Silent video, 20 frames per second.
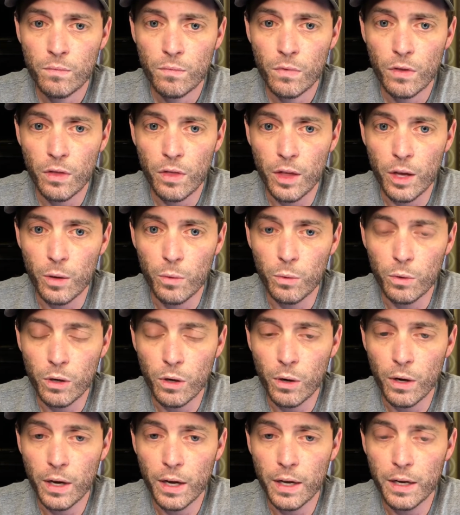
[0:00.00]
they will
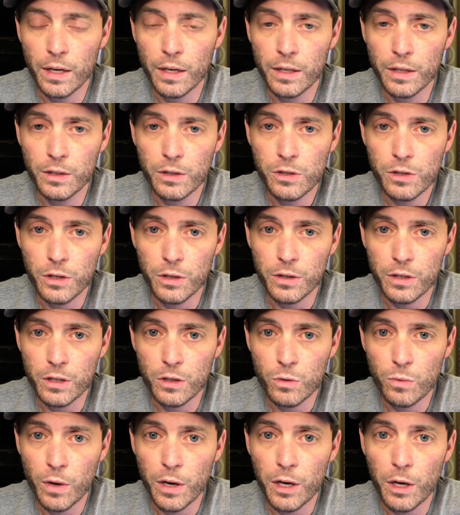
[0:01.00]
go ahead and insert
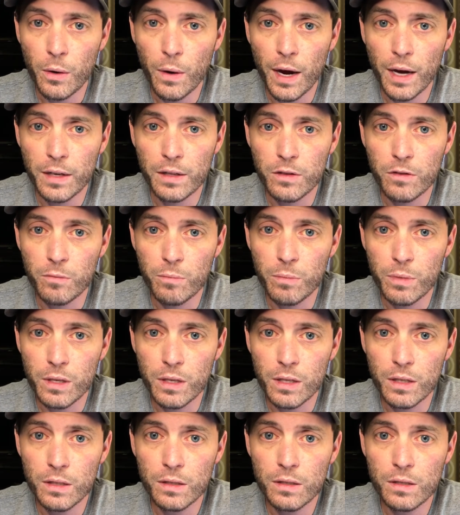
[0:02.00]
these radioactive
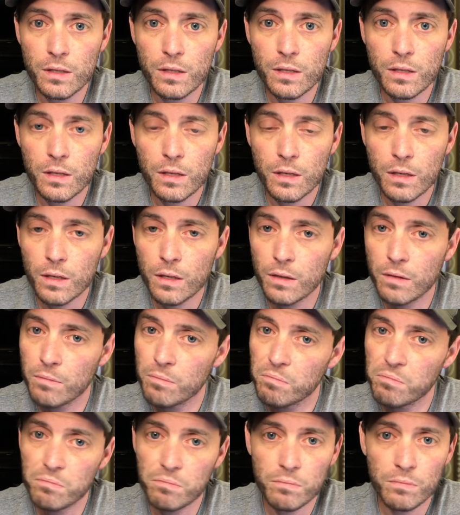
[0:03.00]
beads
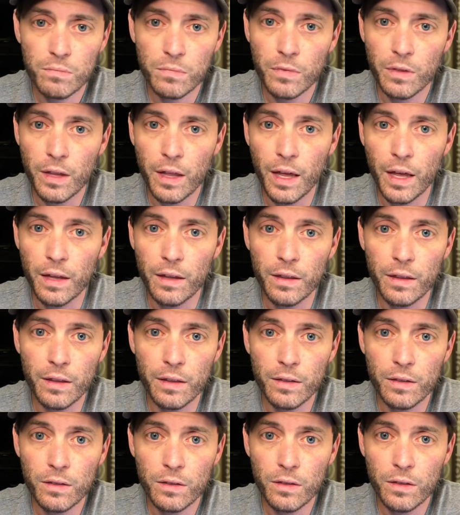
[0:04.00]

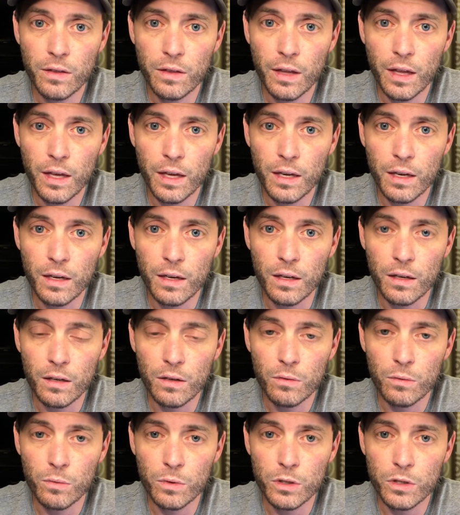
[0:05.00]
then they
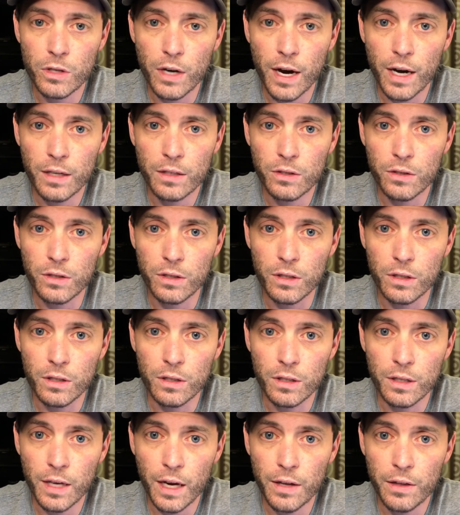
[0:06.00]
retract
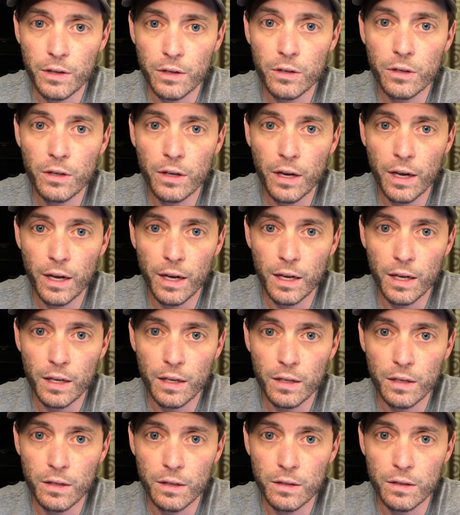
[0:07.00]
the catheter
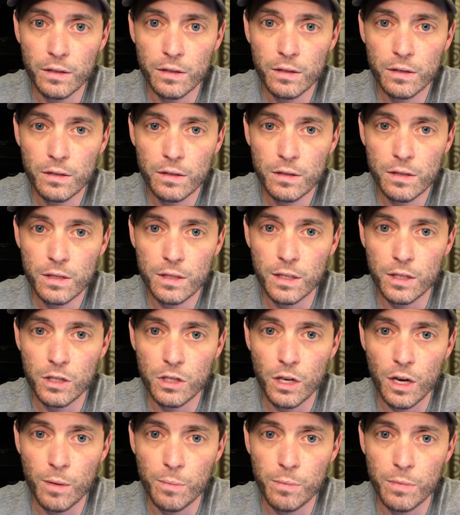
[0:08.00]
and stitch
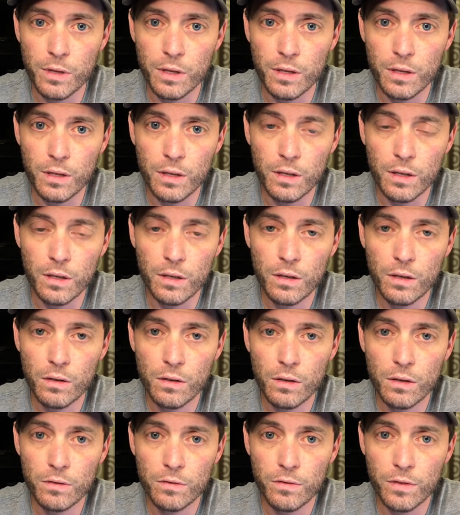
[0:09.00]
up the
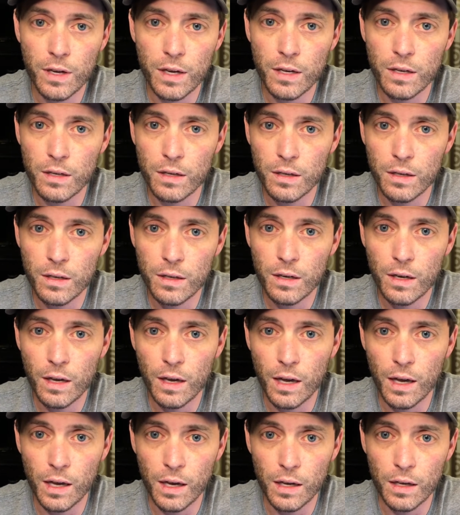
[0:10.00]
vein
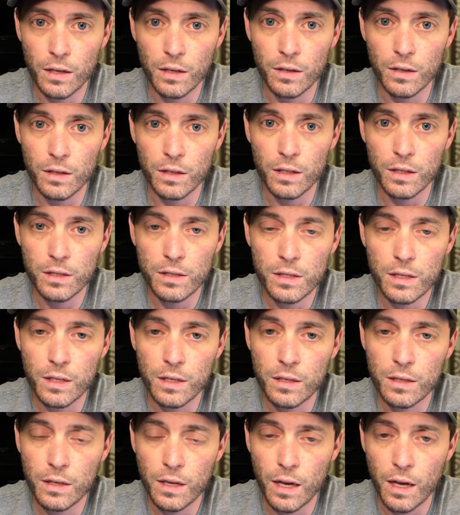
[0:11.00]
and the
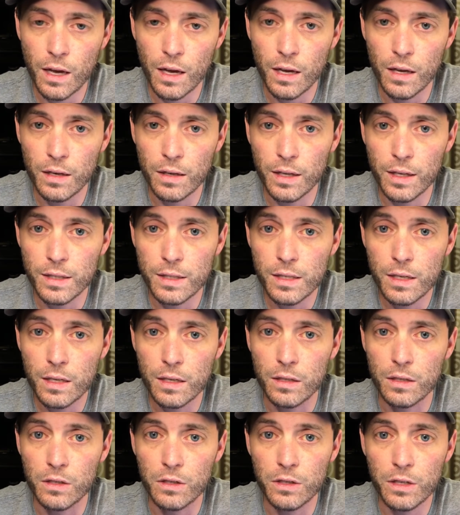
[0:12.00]
skin and that's
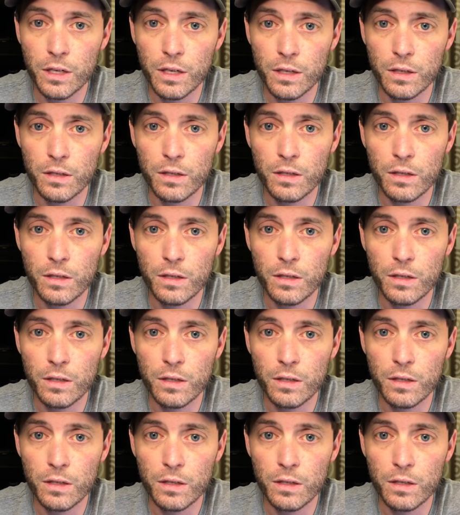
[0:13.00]
it you're done